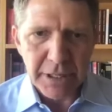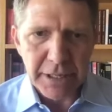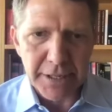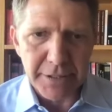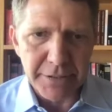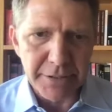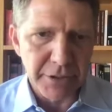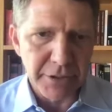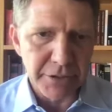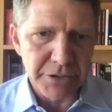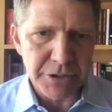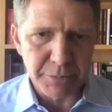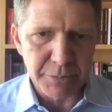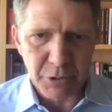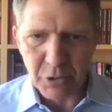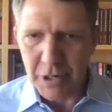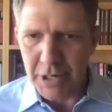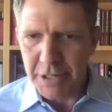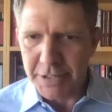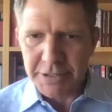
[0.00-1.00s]
And there's some
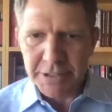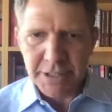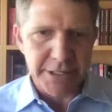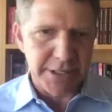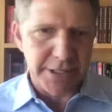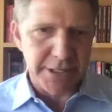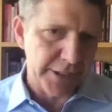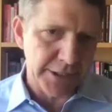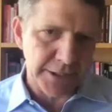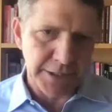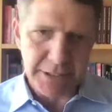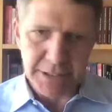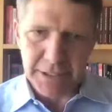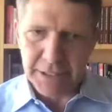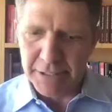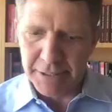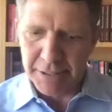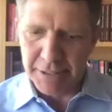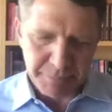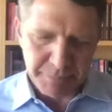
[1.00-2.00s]
cross-cutting
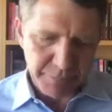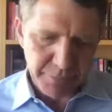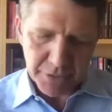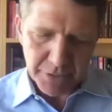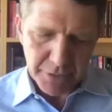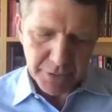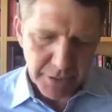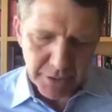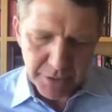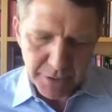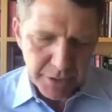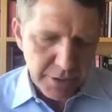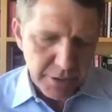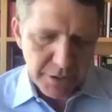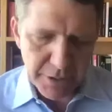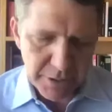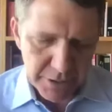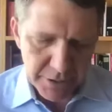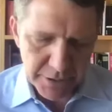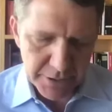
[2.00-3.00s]
um,
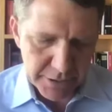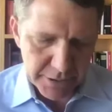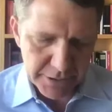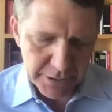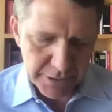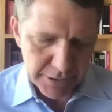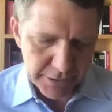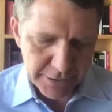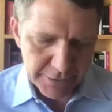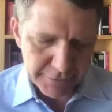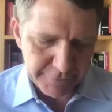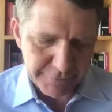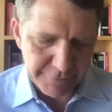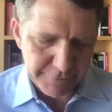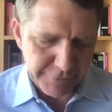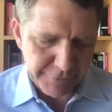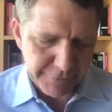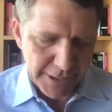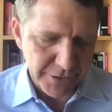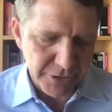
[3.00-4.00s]
uh,
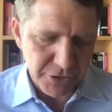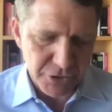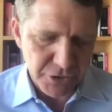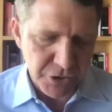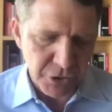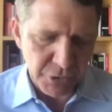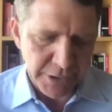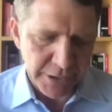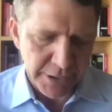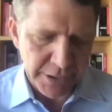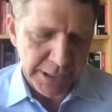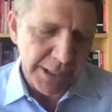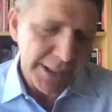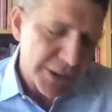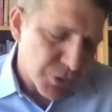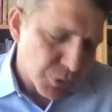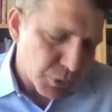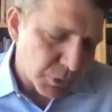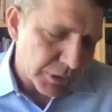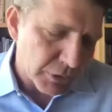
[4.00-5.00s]
factors going on. I
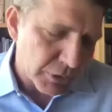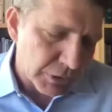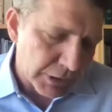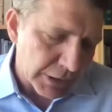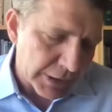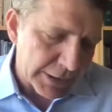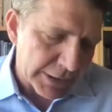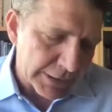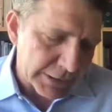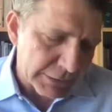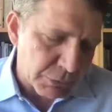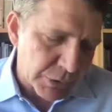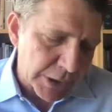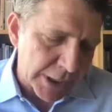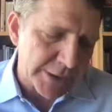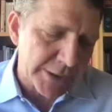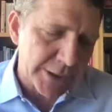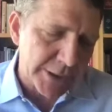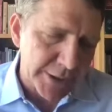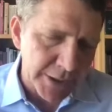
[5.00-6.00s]
guess what
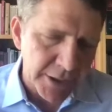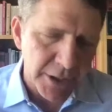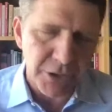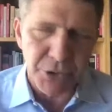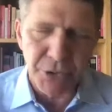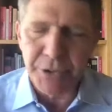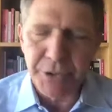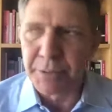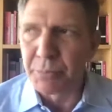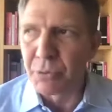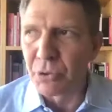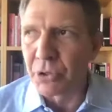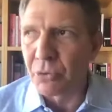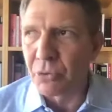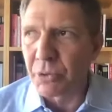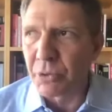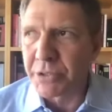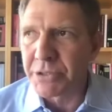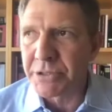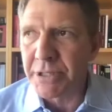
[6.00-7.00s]
I did include in the book
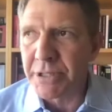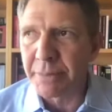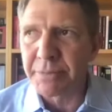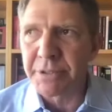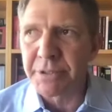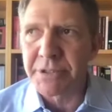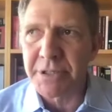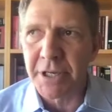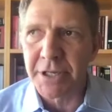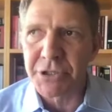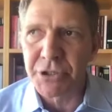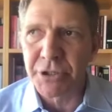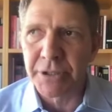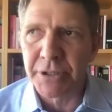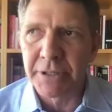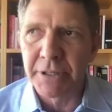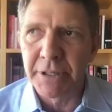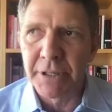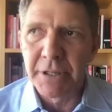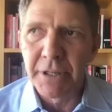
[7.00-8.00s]
was some
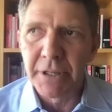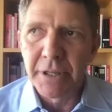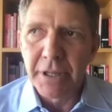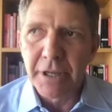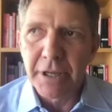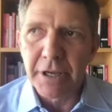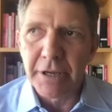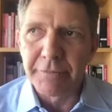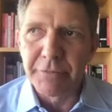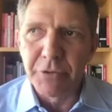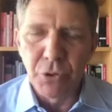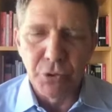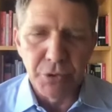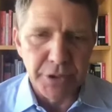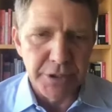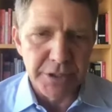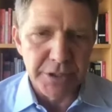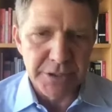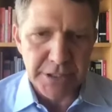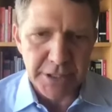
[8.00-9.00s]
discussion of
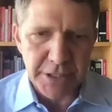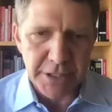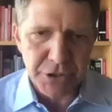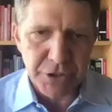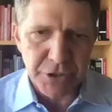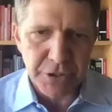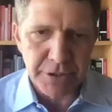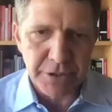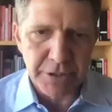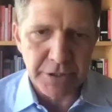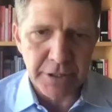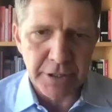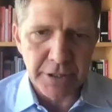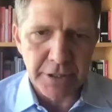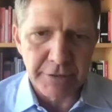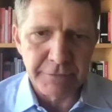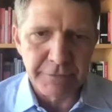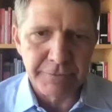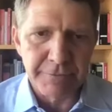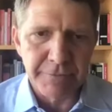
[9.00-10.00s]
unionization
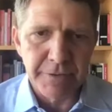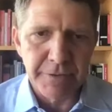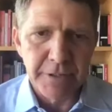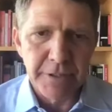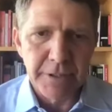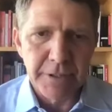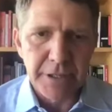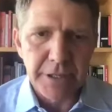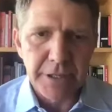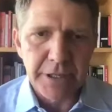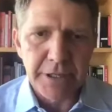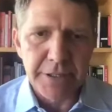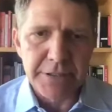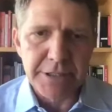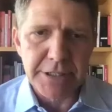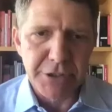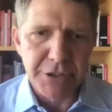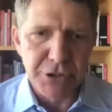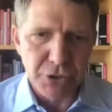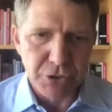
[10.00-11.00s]
of Uh,
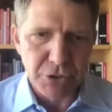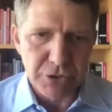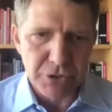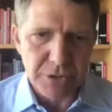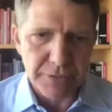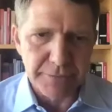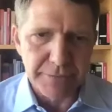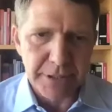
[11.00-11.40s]
teachers.